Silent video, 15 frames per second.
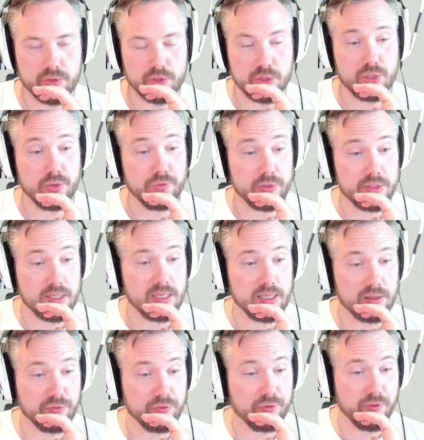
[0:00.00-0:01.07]
Surface
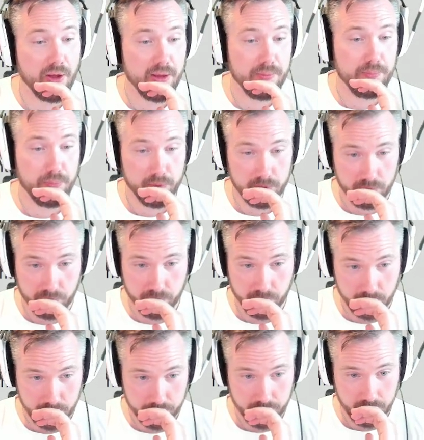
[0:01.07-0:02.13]
detect
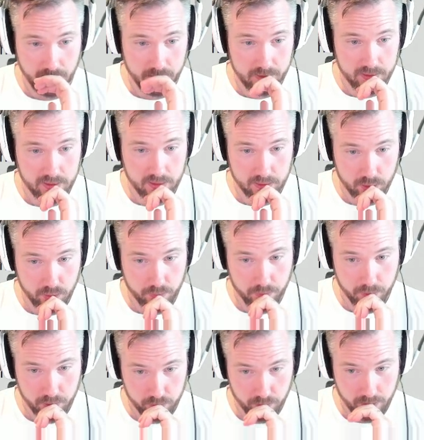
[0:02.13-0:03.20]
5.4. Air detect
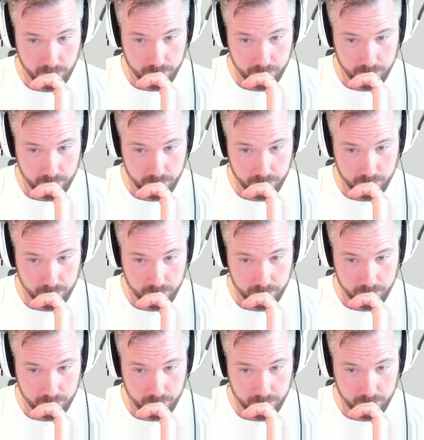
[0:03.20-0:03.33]
2.1.